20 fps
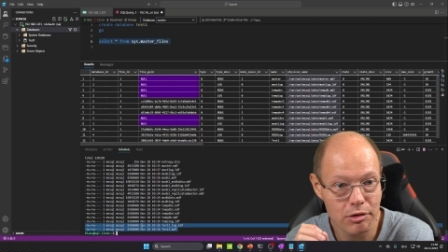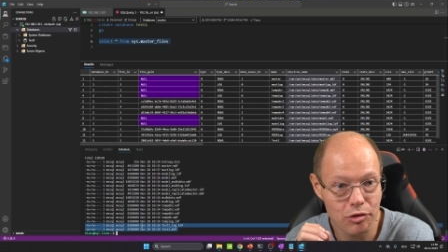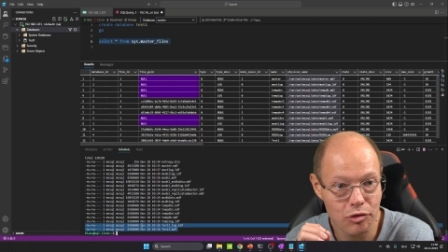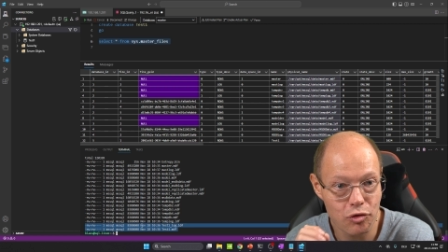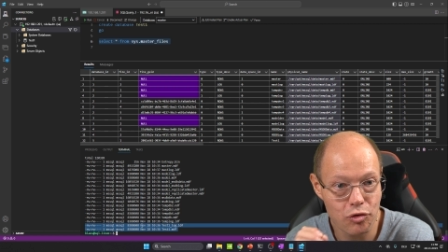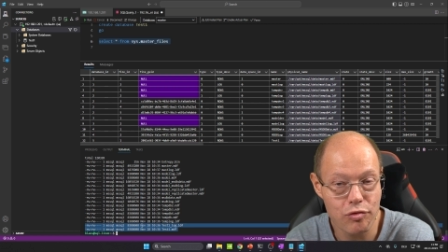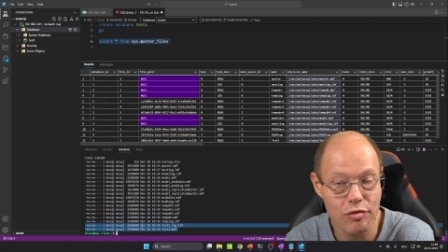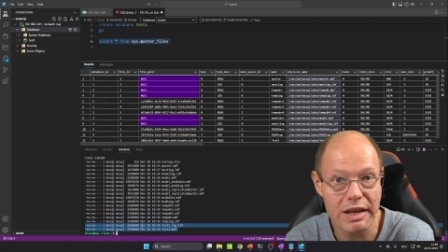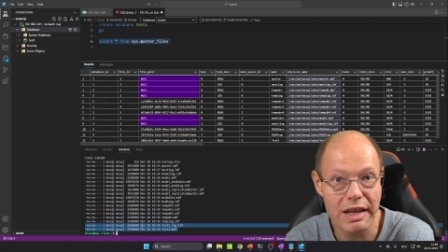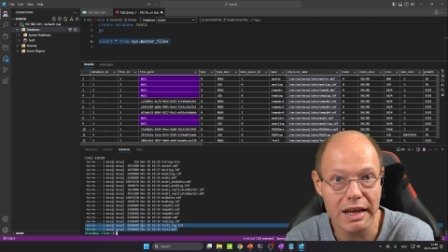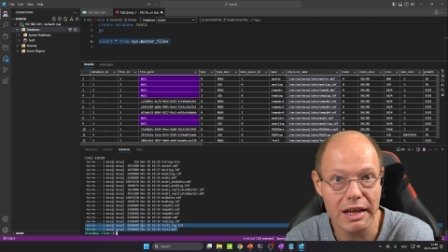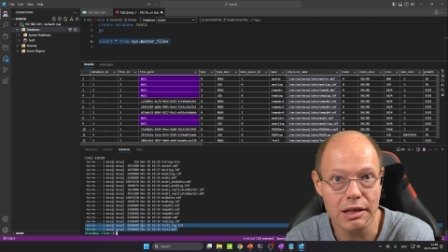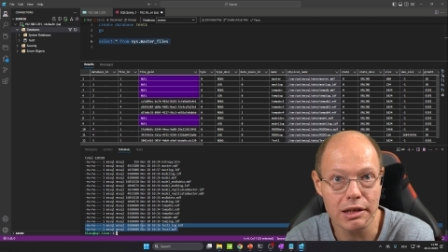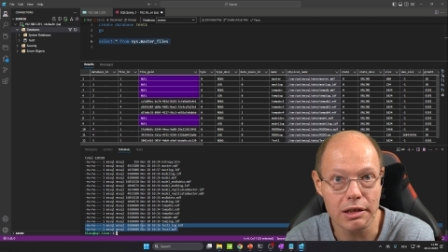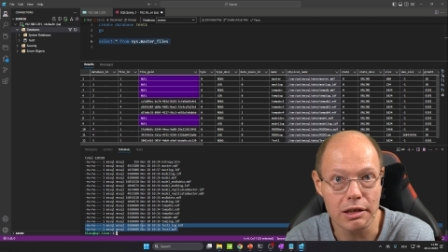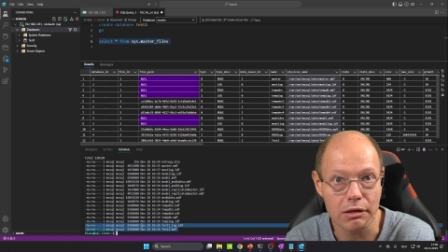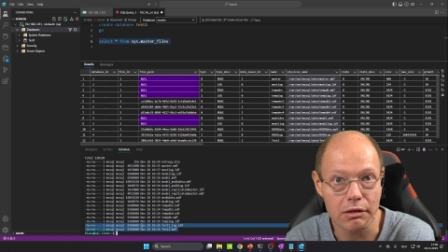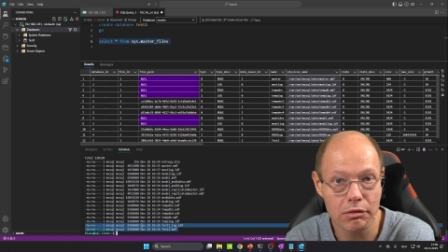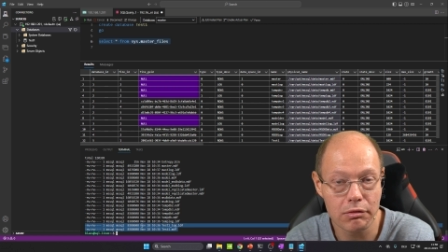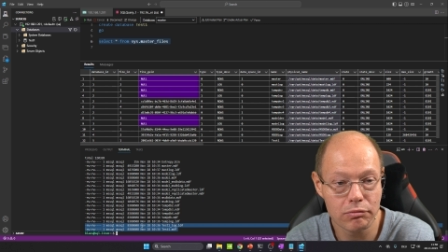
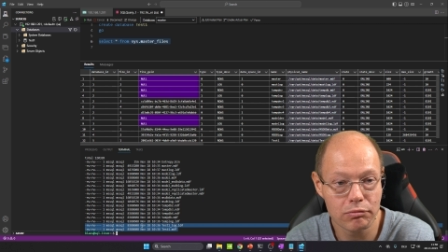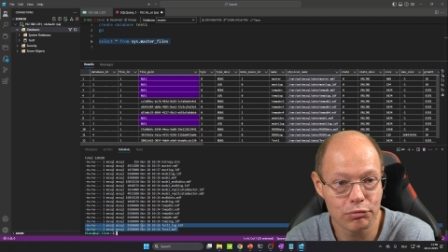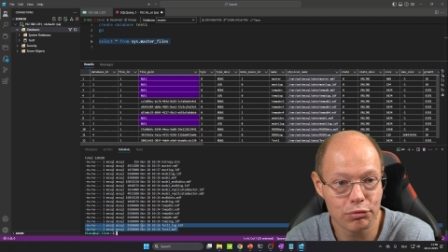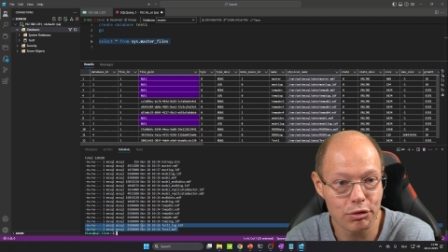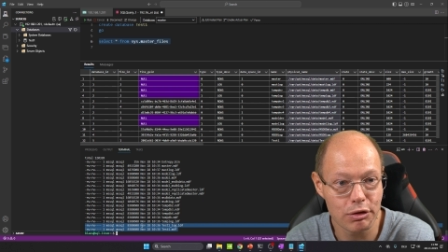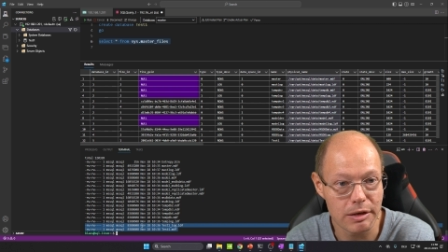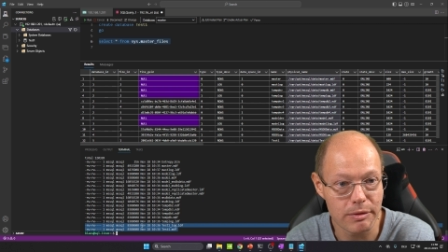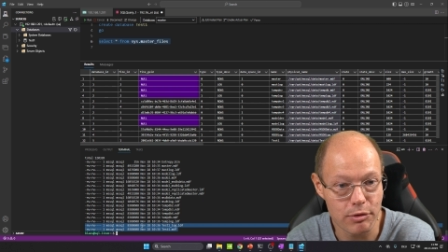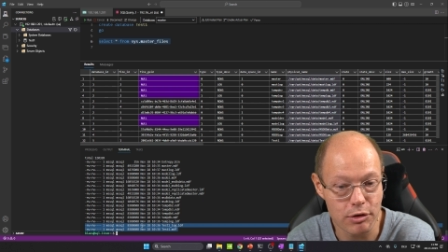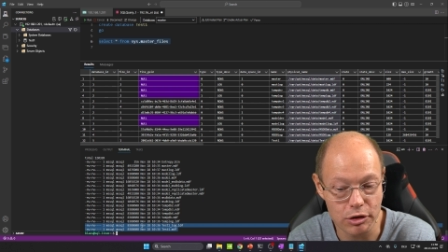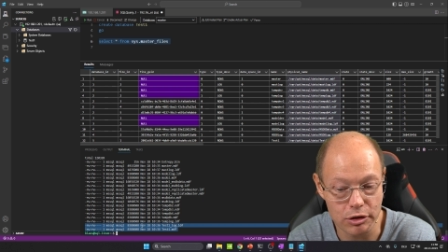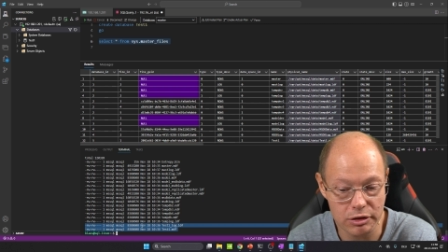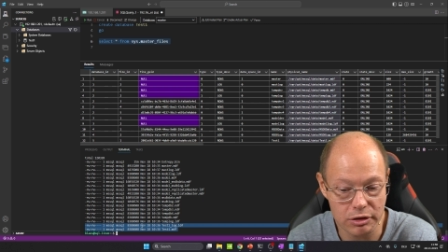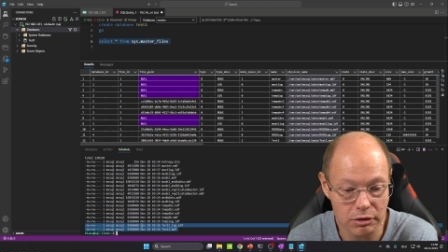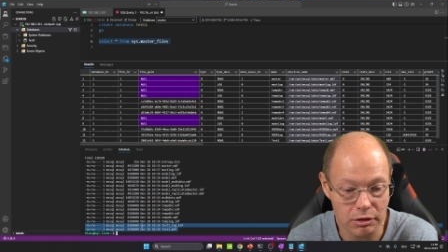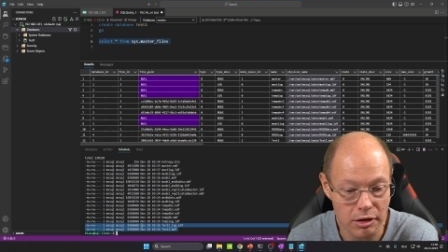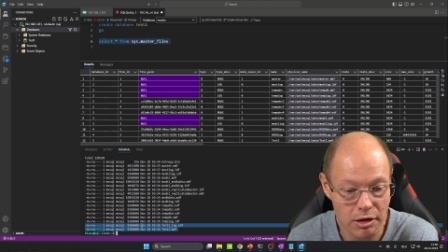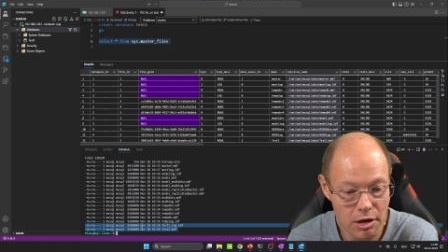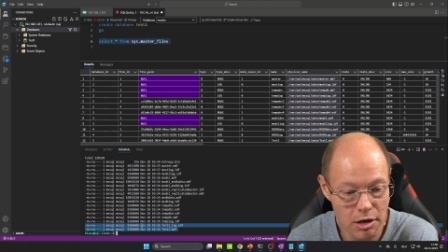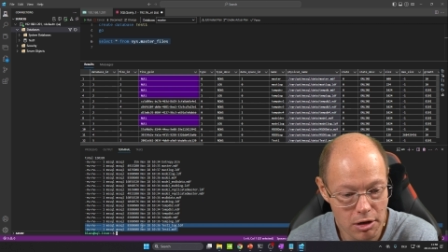created
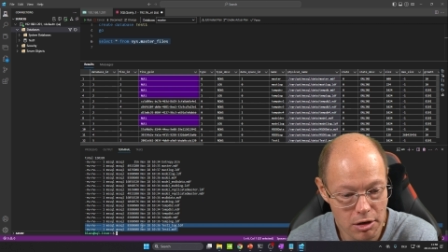previously.